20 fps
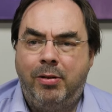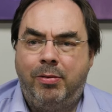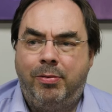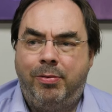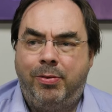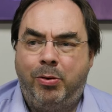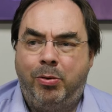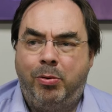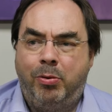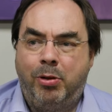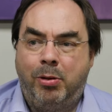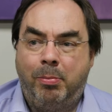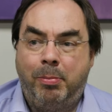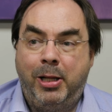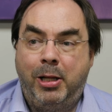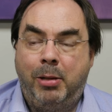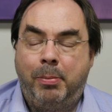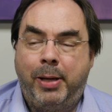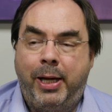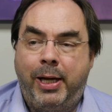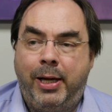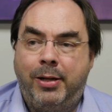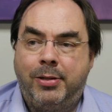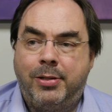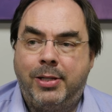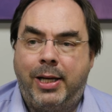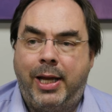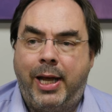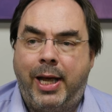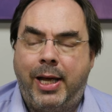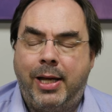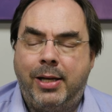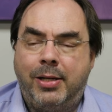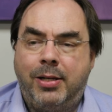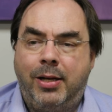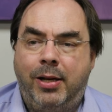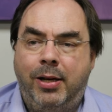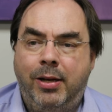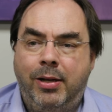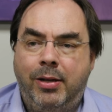for the bill payer to
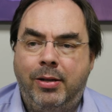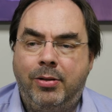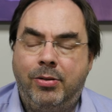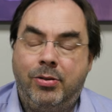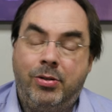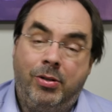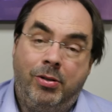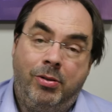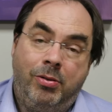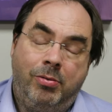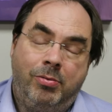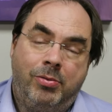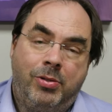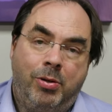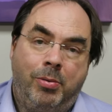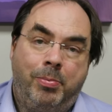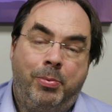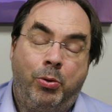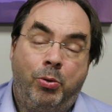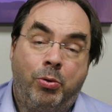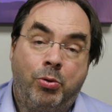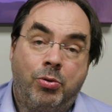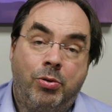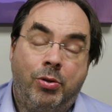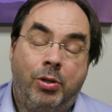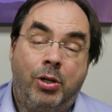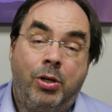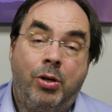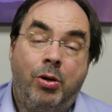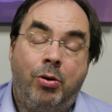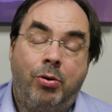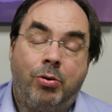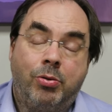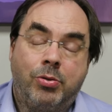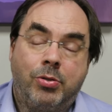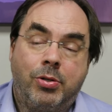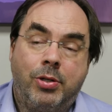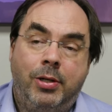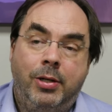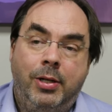get to apportion the
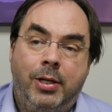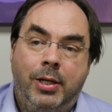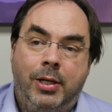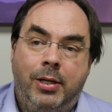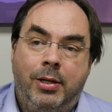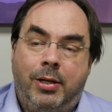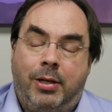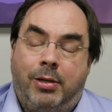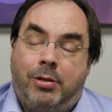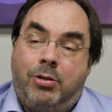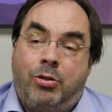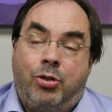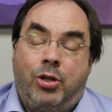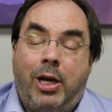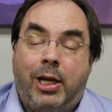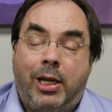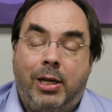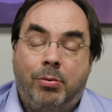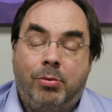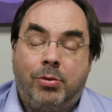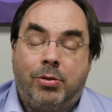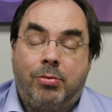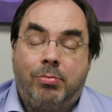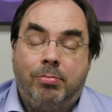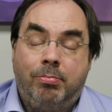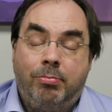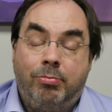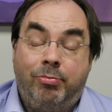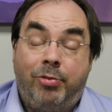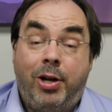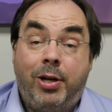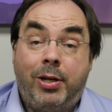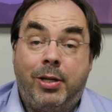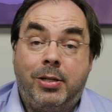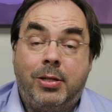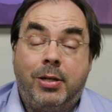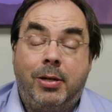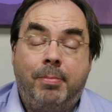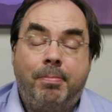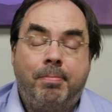cost and to check it was
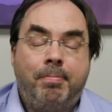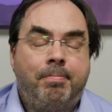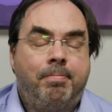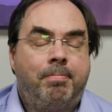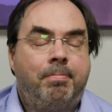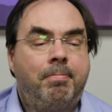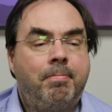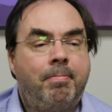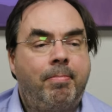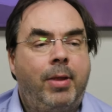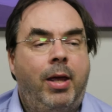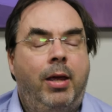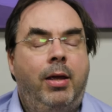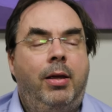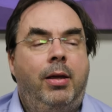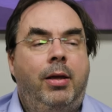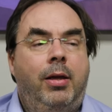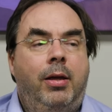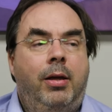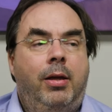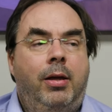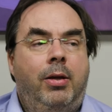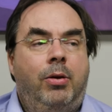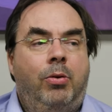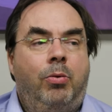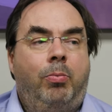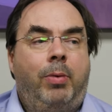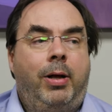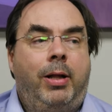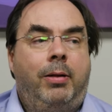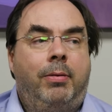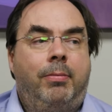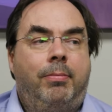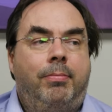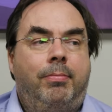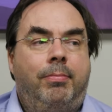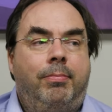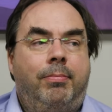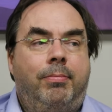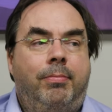right. Well,
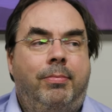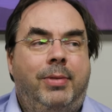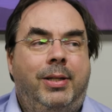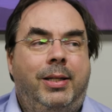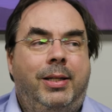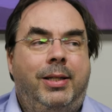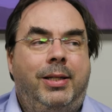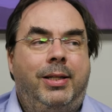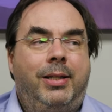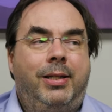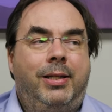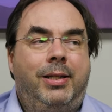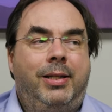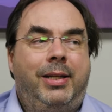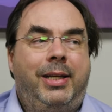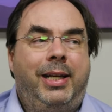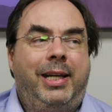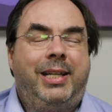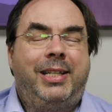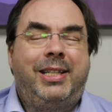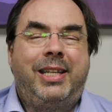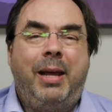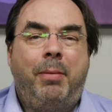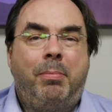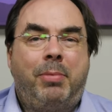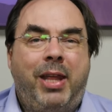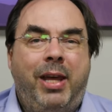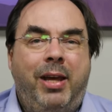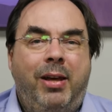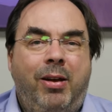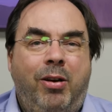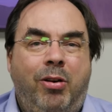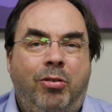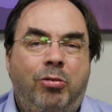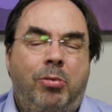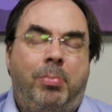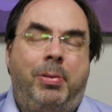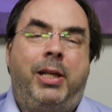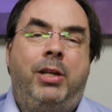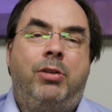except they're
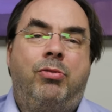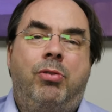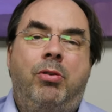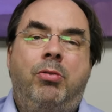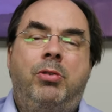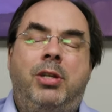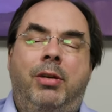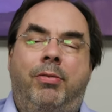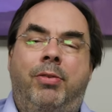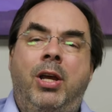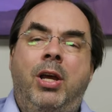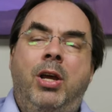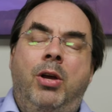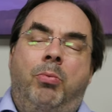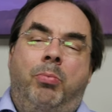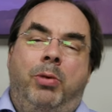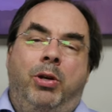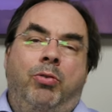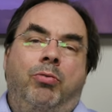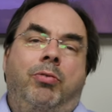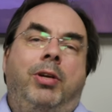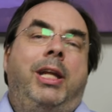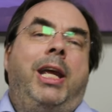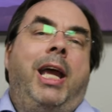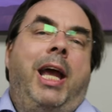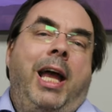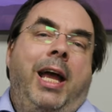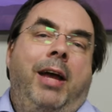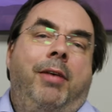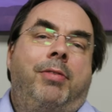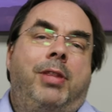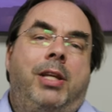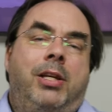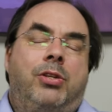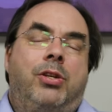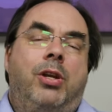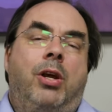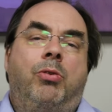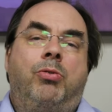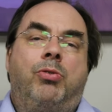horribly intrusive. We already have
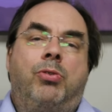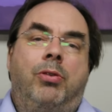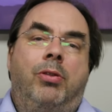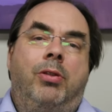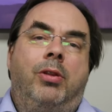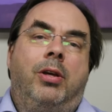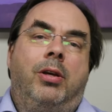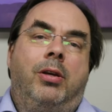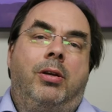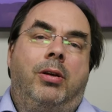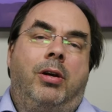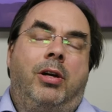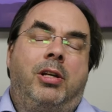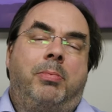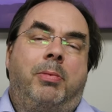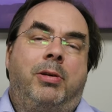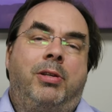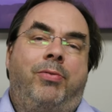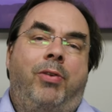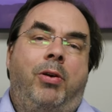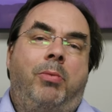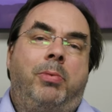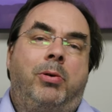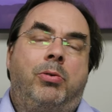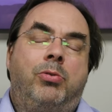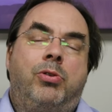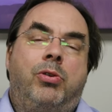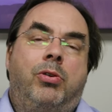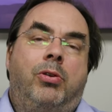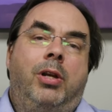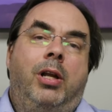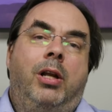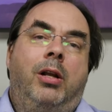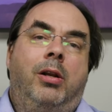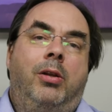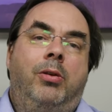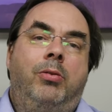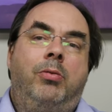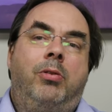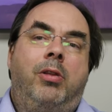this notion that itemized phone bills shouldn't
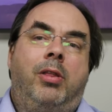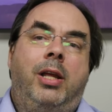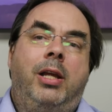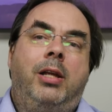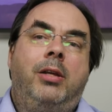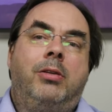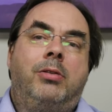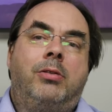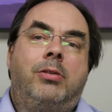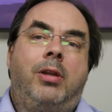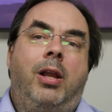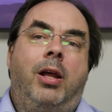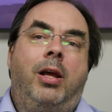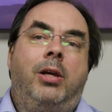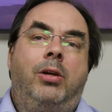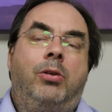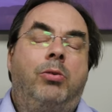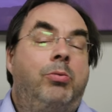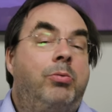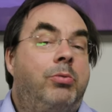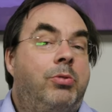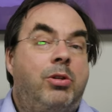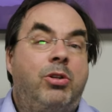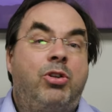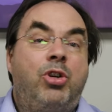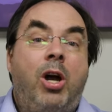include things like calls to